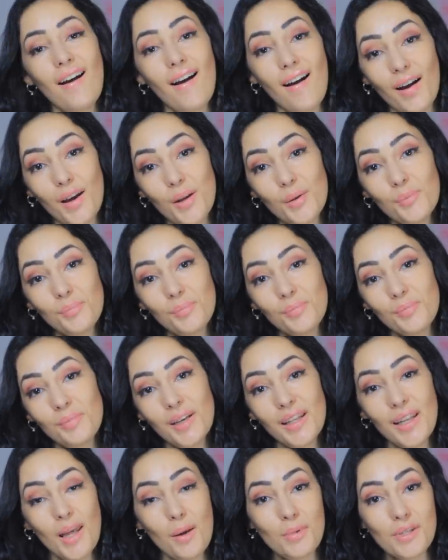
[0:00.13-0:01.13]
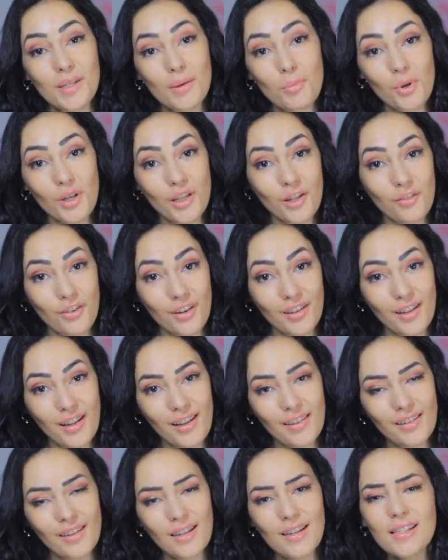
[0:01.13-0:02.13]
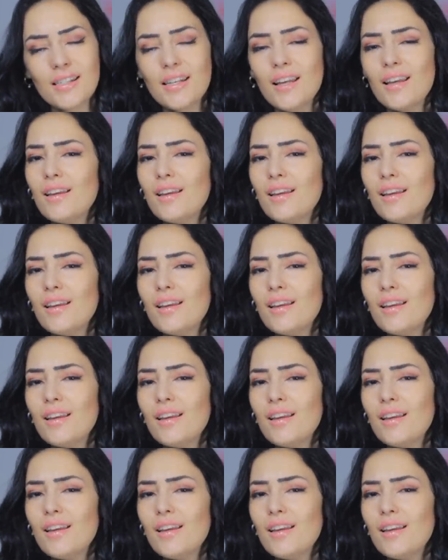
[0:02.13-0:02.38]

Hi, my name is Sabrina Fernandes,